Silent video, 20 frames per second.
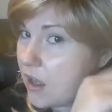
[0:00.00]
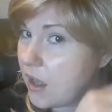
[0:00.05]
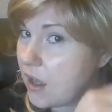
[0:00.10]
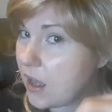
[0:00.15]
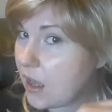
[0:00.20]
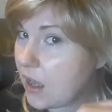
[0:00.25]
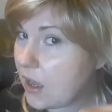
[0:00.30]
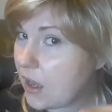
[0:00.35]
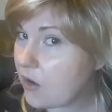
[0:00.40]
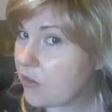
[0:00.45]

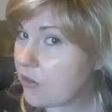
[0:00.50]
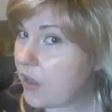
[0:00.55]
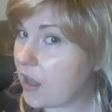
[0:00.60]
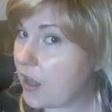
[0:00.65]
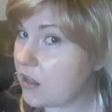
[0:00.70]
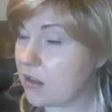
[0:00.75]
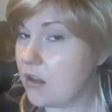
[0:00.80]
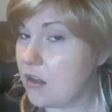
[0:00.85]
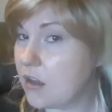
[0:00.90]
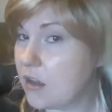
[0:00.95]
how
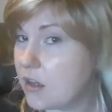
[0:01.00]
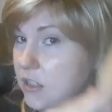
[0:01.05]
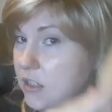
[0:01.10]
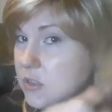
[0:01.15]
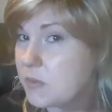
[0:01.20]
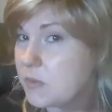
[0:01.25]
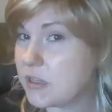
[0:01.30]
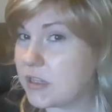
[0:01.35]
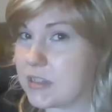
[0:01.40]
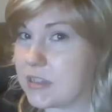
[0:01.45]
that
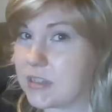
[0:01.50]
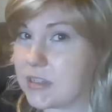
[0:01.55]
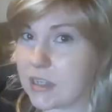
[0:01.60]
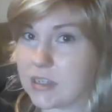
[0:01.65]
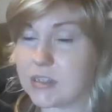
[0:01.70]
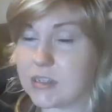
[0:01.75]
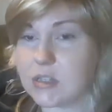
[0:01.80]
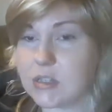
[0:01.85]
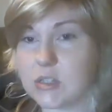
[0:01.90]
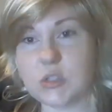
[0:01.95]
looked, but this
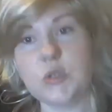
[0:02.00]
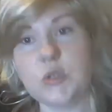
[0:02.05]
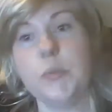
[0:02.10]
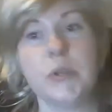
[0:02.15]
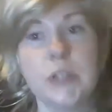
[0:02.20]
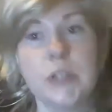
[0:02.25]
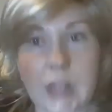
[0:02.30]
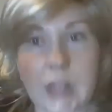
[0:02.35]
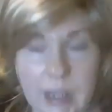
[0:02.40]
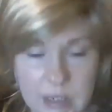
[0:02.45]
is
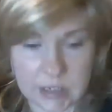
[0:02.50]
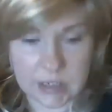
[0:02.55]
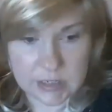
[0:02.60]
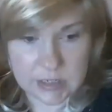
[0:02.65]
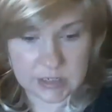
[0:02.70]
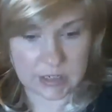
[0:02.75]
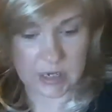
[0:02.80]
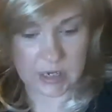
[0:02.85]
super light. It